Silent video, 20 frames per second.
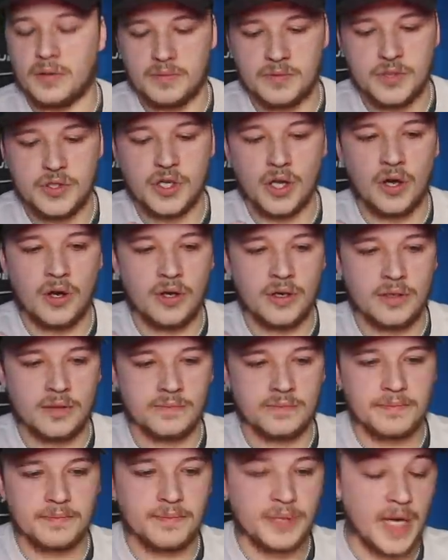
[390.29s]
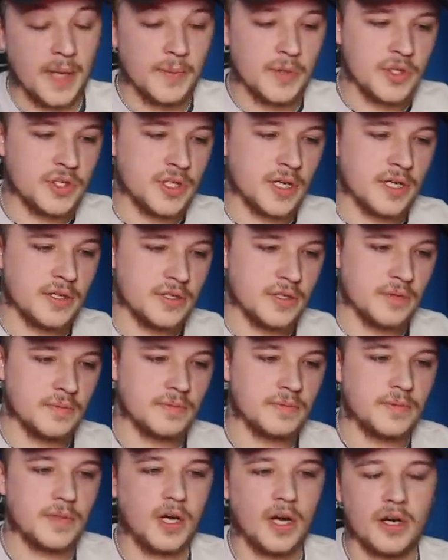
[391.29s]
certain blemishes, you
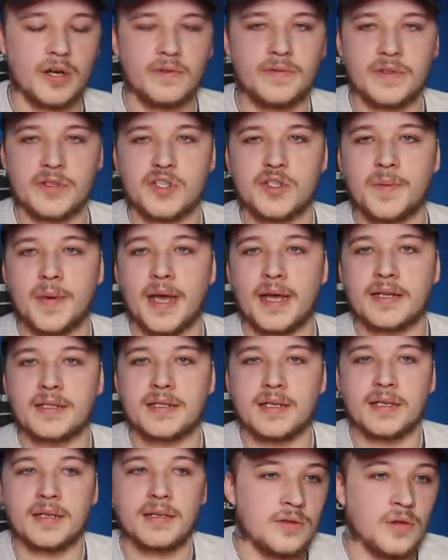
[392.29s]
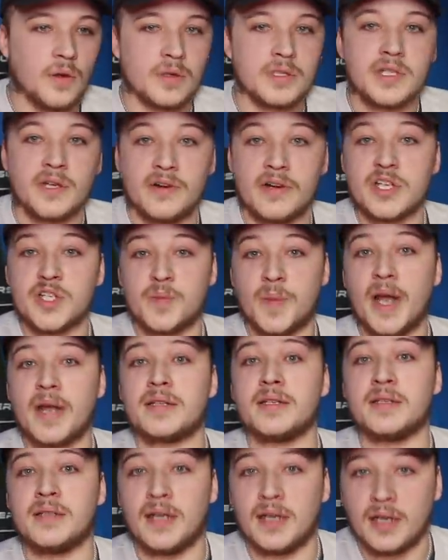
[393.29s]
kind of inspect it. Dr.
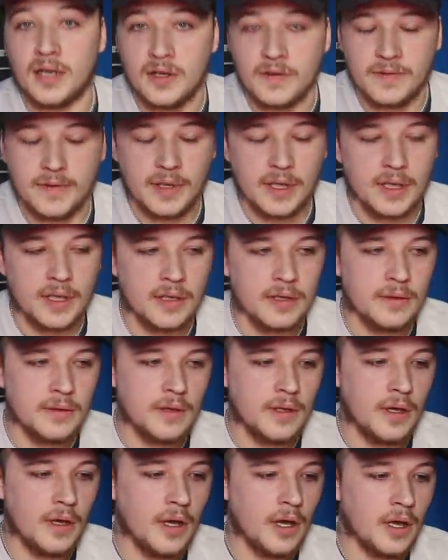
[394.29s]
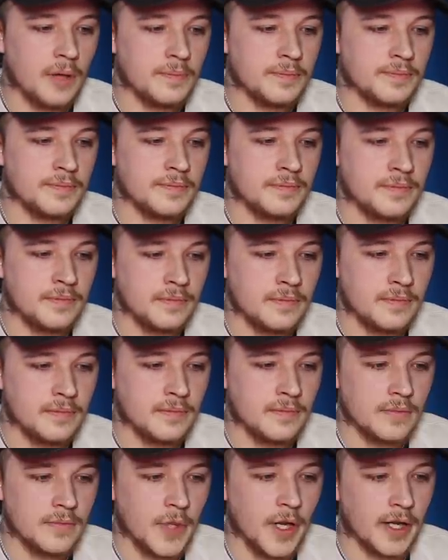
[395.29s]
Inspector Dick over here, I
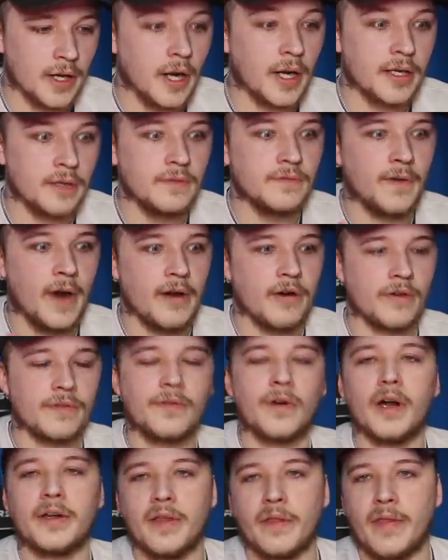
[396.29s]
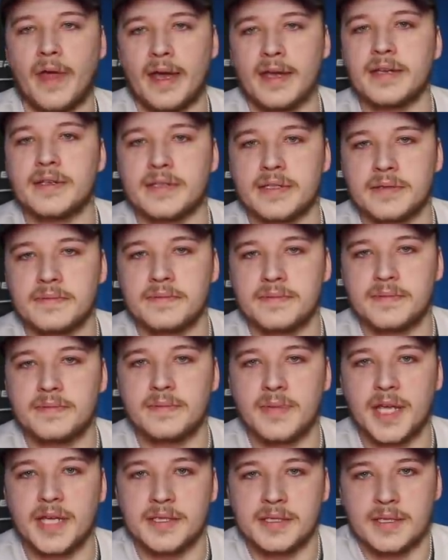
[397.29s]
can verify that is
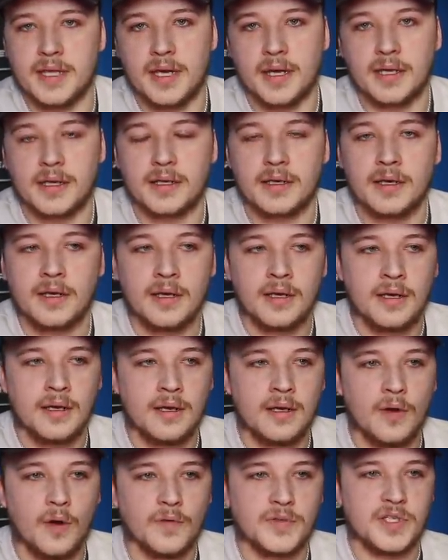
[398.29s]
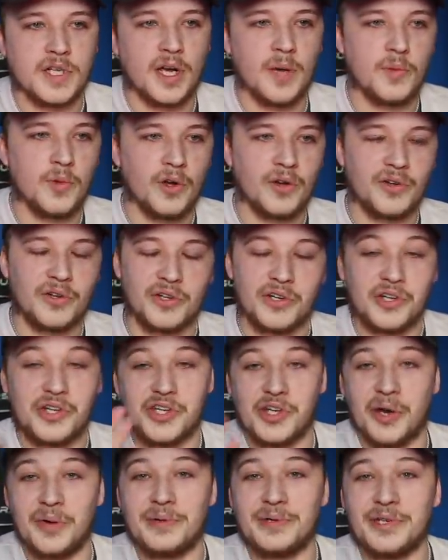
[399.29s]
his dick. Obviously, I'm not going to
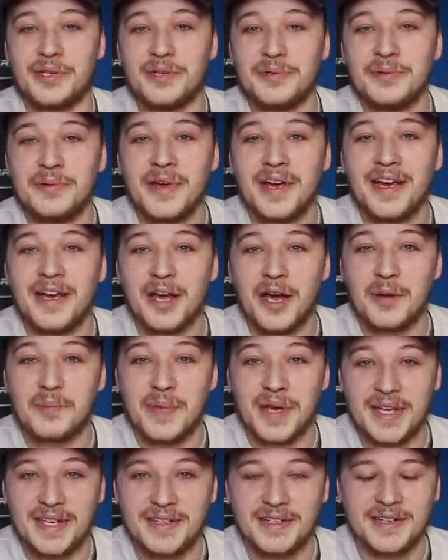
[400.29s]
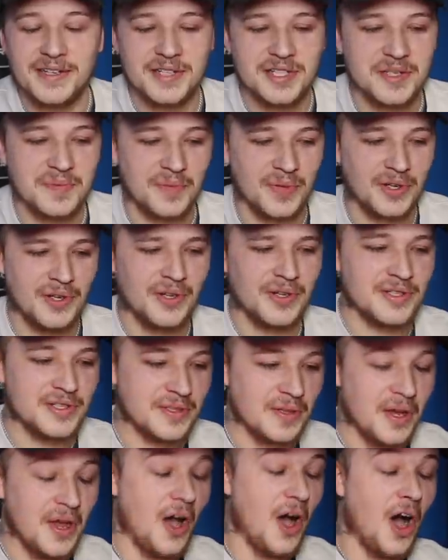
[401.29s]
show you a penis because
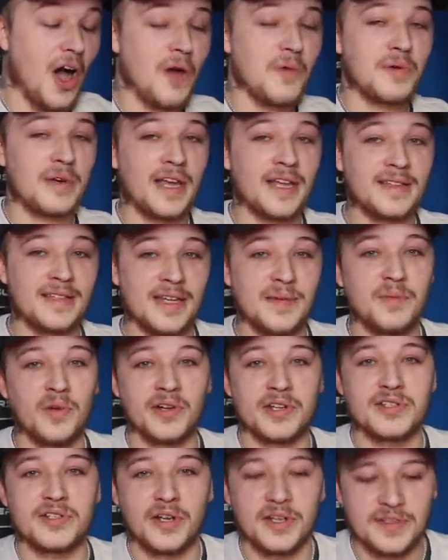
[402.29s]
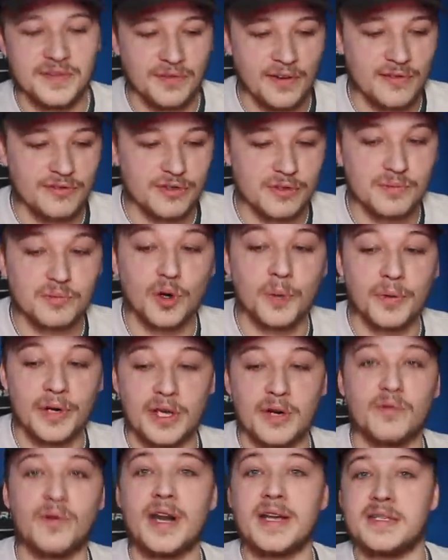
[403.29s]
I would get demonetized forever and probably
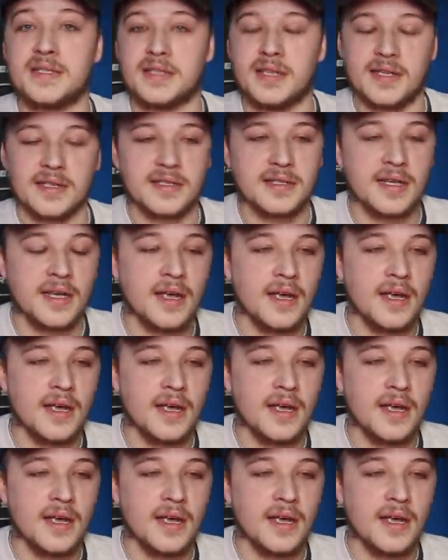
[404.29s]
arrested,